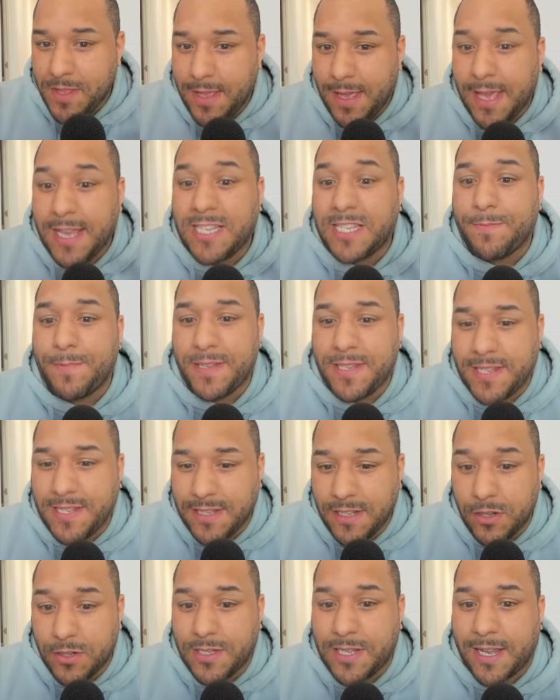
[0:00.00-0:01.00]
it
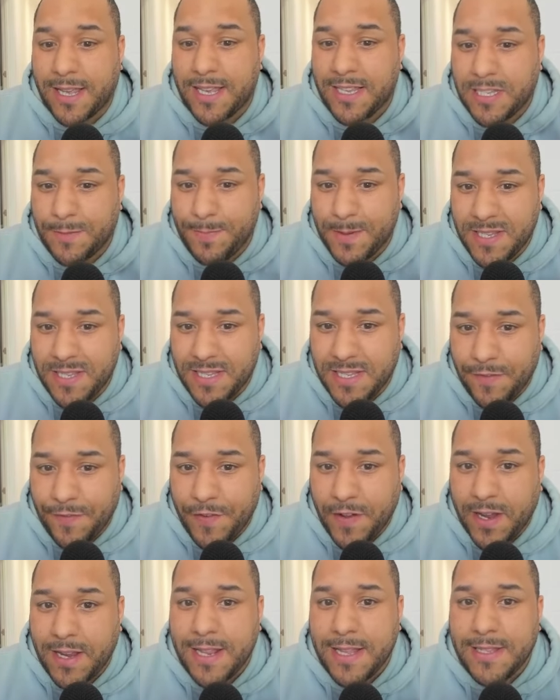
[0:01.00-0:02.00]
looks like it's
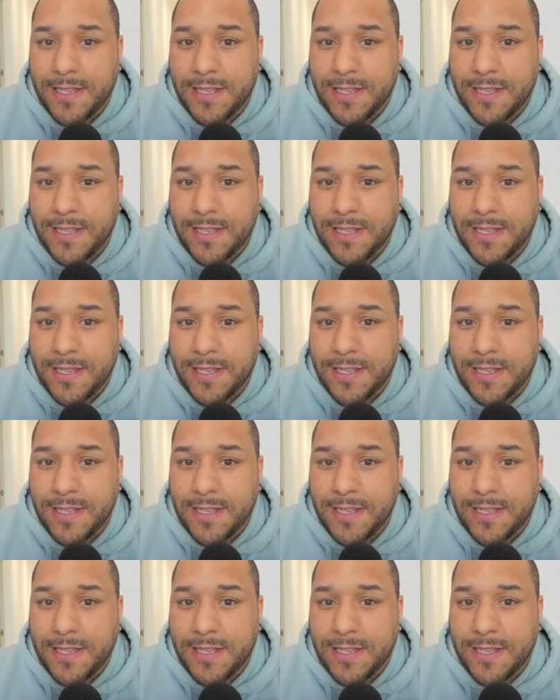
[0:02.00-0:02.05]
specifically